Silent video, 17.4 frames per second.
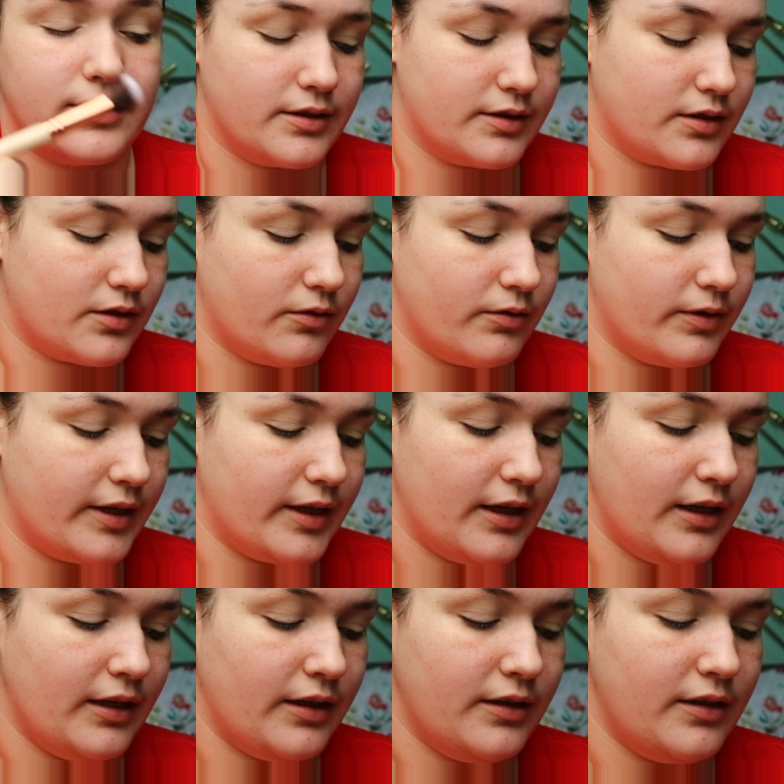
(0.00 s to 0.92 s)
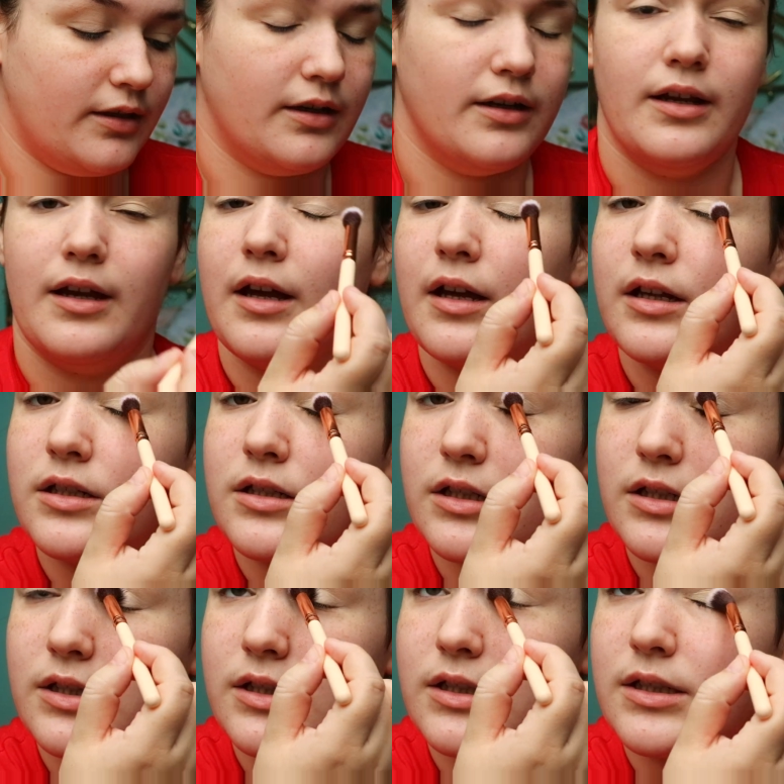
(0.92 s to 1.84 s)
just going in
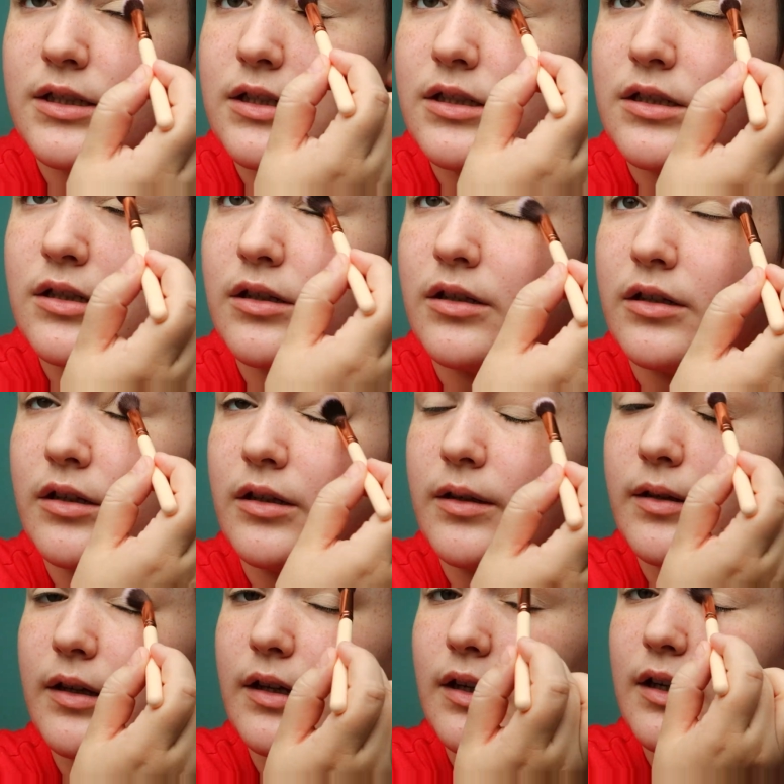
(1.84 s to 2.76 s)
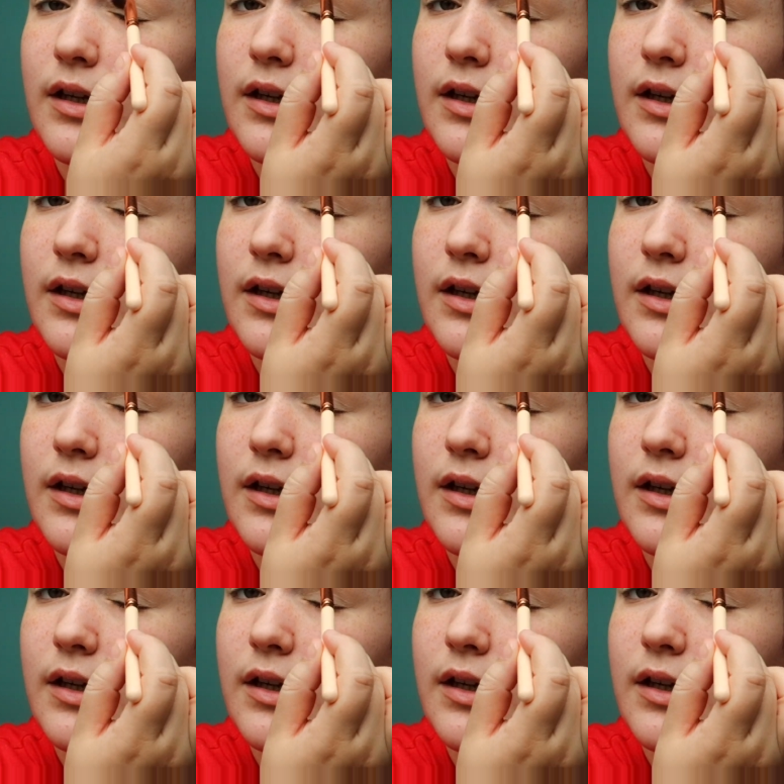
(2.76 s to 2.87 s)
just to